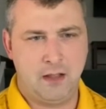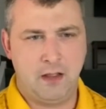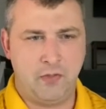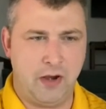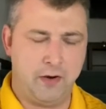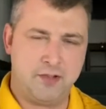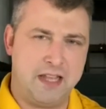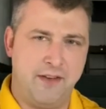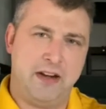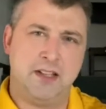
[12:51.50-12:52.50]
There is
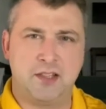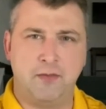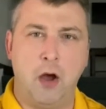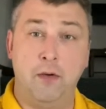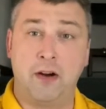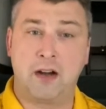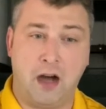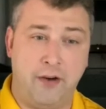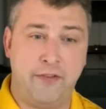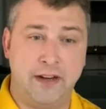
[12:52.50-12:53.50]
evidence of
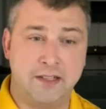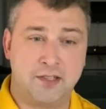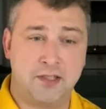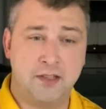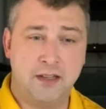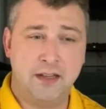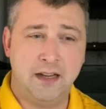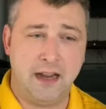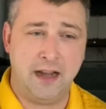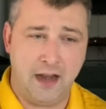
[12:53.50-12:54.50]
overconfidence
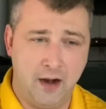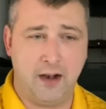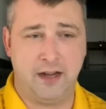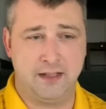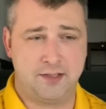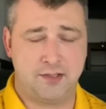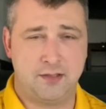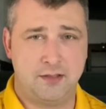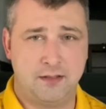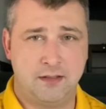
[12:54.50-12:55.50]
and
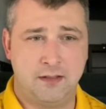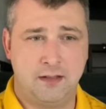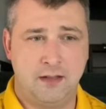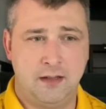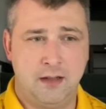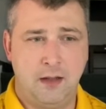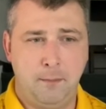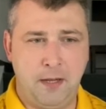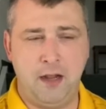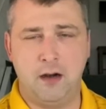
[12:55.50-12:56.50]
arrogance.
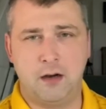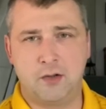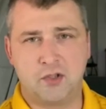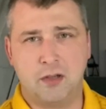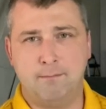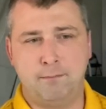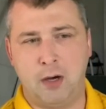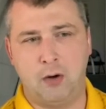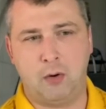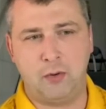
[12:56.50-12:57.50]
Peter's
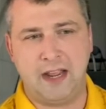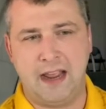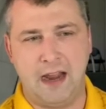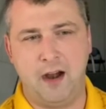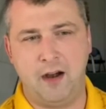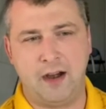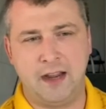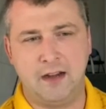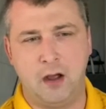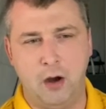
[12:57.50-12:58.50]
bold,
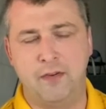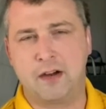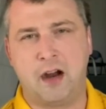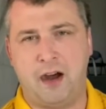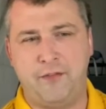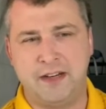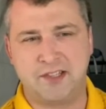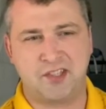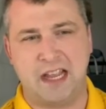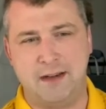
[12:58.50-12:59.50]
arrogant, overconfident
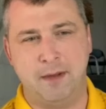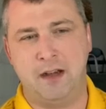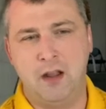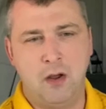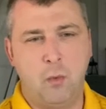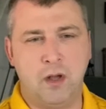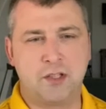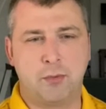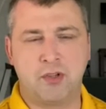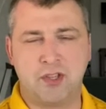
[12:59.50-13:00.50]
statement was
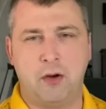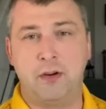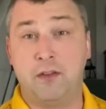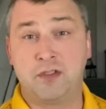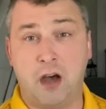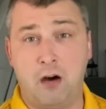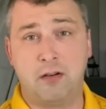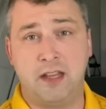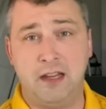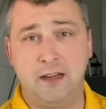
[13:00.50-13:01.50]
a result of
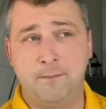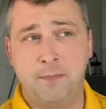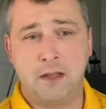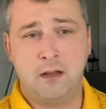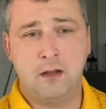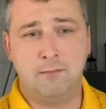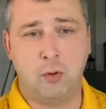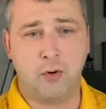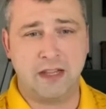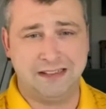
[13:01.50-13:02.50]
talking
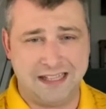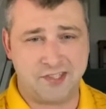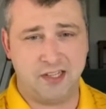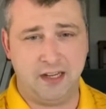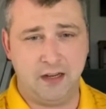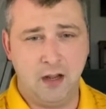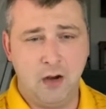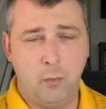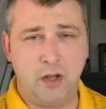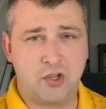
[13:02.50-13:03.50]
more than listening,
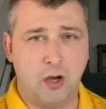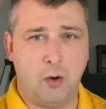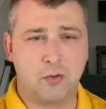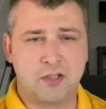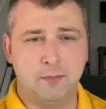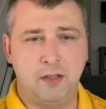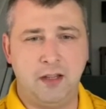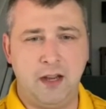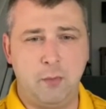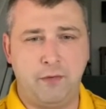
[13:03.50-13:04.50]
which ultimately would